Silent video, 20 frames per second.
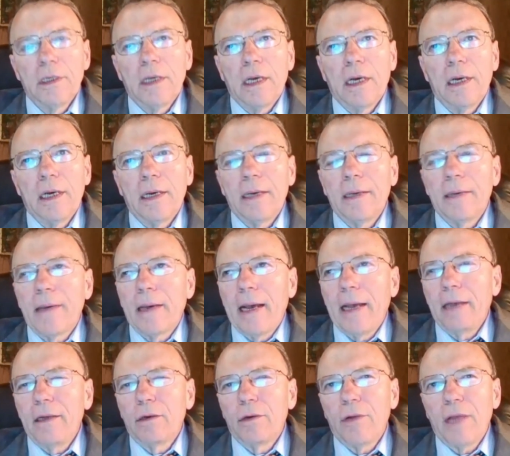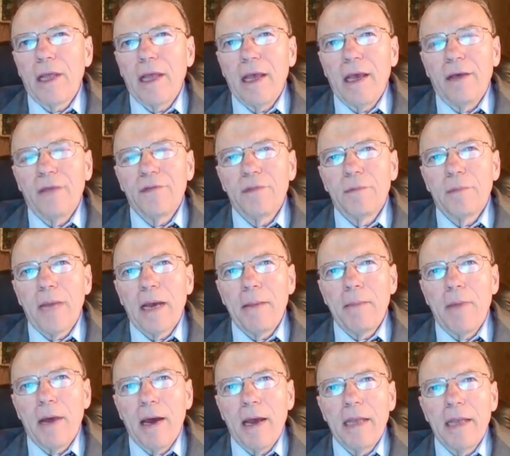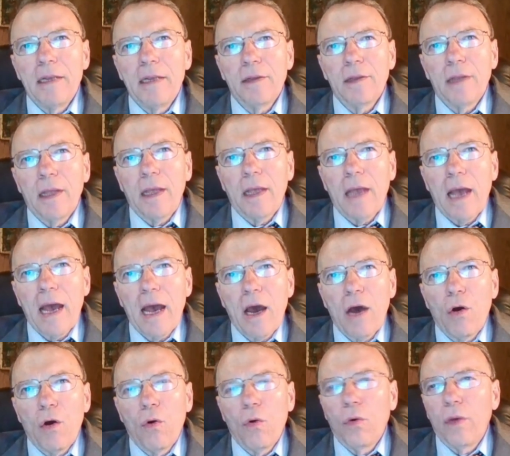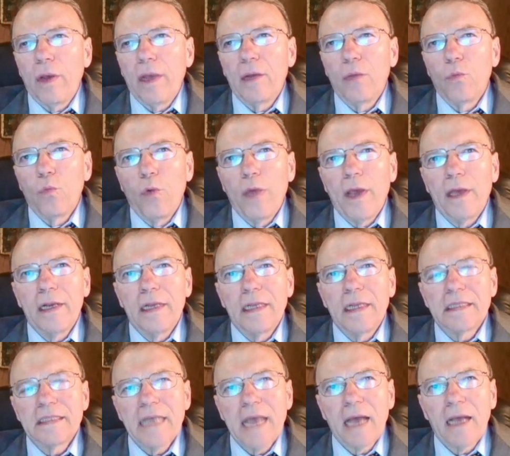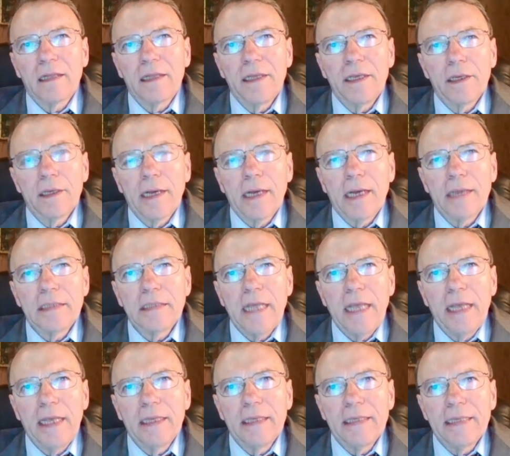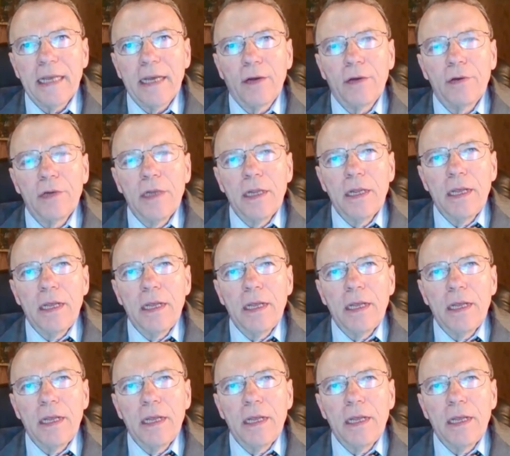I don't have in my mind how and when exactly it got taken down.